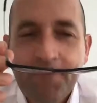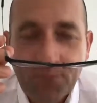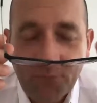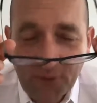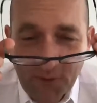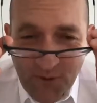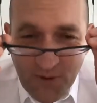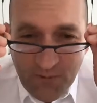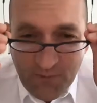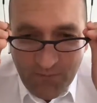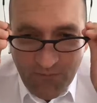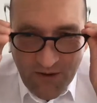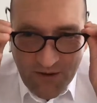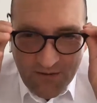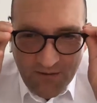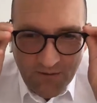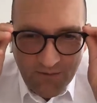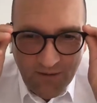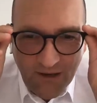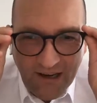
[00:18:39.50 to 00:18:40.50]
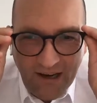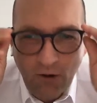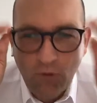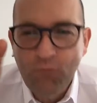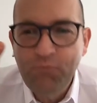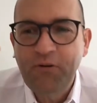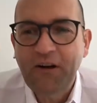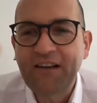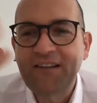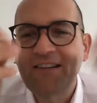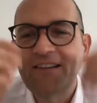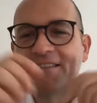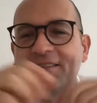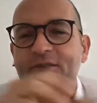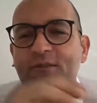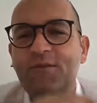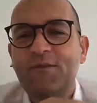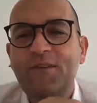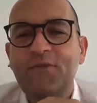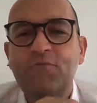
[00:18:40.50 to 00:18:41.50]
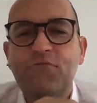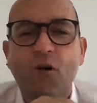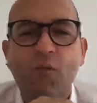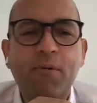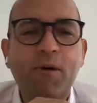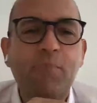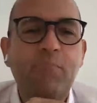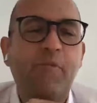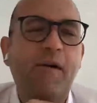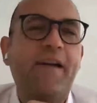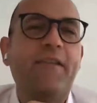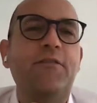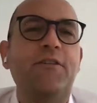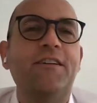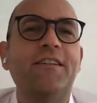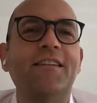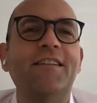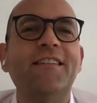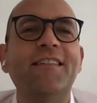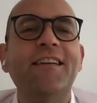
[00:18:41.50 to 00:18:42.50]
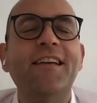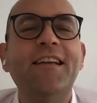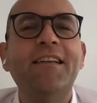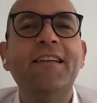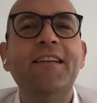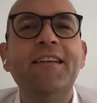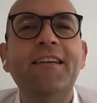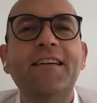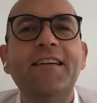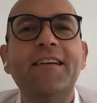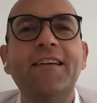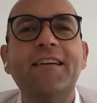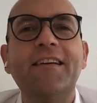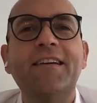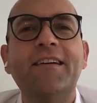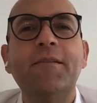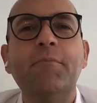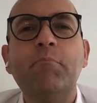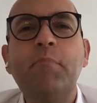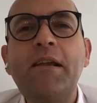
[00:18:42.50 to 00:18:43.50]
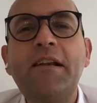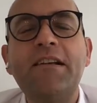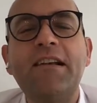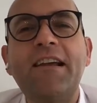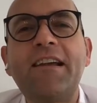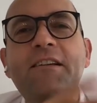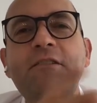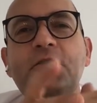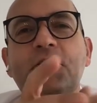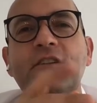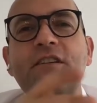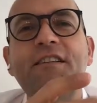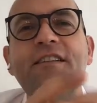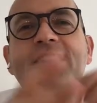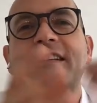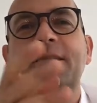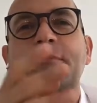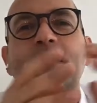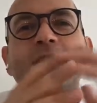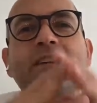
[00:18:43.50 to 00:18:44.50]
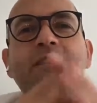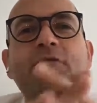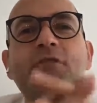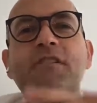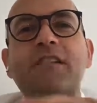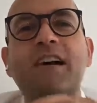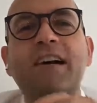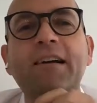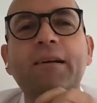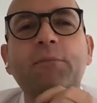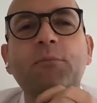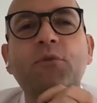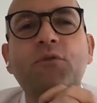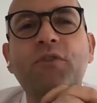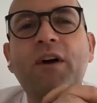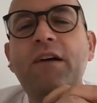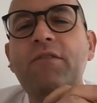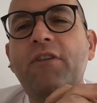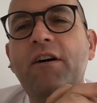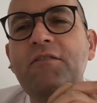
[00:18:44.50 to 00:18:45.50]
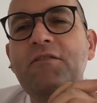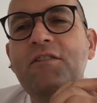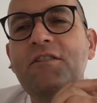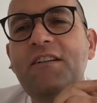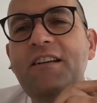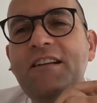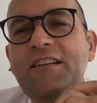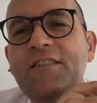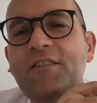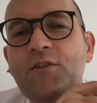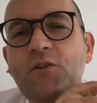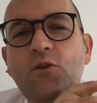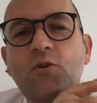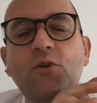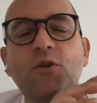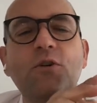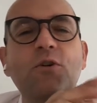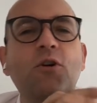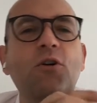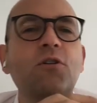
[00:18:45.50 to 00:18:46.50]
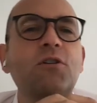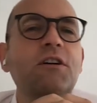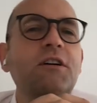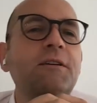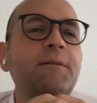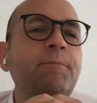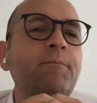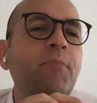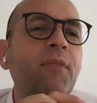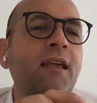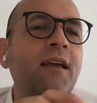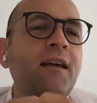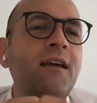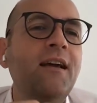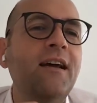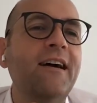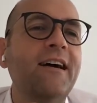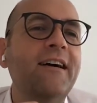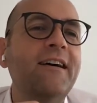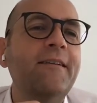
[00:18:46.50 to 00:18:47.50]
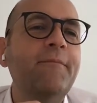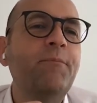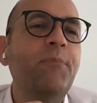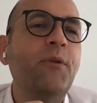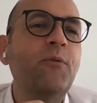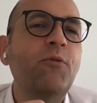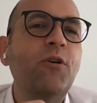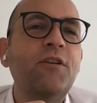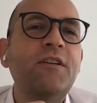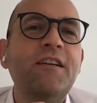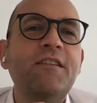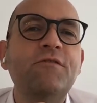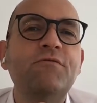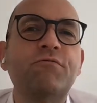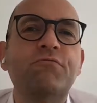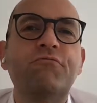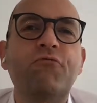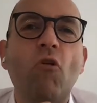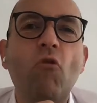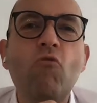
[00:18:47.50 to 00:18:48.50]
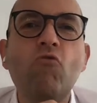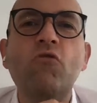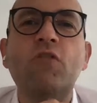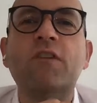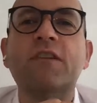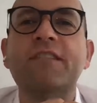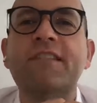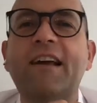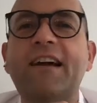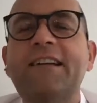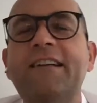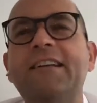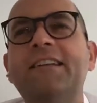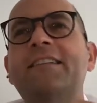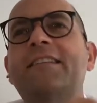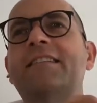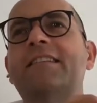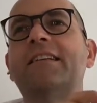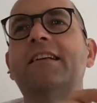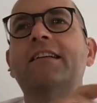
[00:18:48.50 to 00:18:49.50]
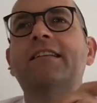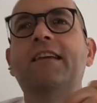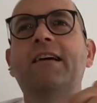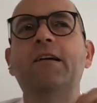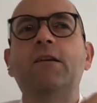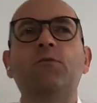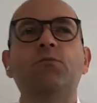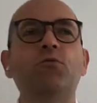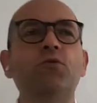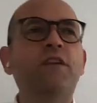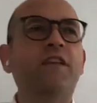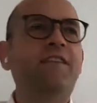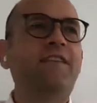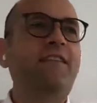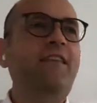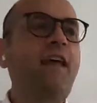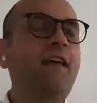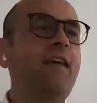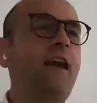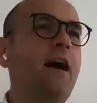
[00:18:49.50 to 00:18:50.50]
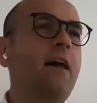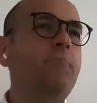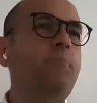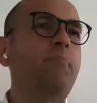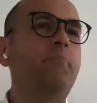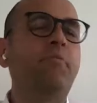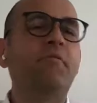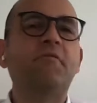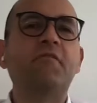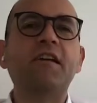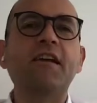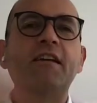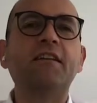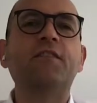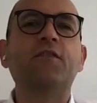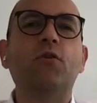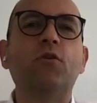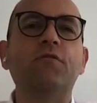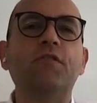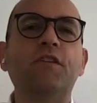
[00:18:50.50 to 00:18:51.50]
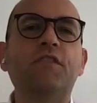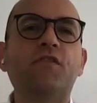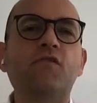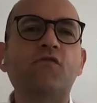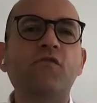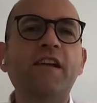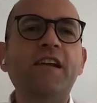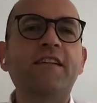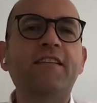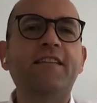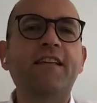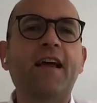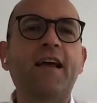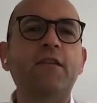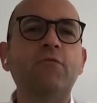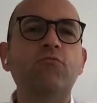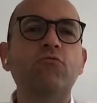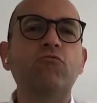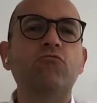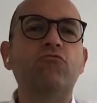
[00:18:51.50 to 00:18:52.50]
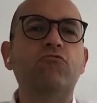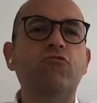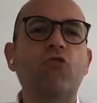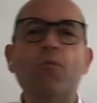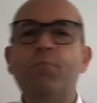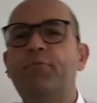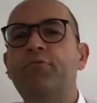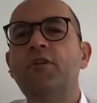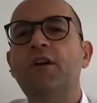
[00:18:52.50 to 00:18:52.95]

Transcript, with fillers: so the, the Raubritter, the, the robber barons in the uh, Middle Ages, in medieval times, 500 years ago or longer, um, were these rogue knights that would set up barriers over streets and would rob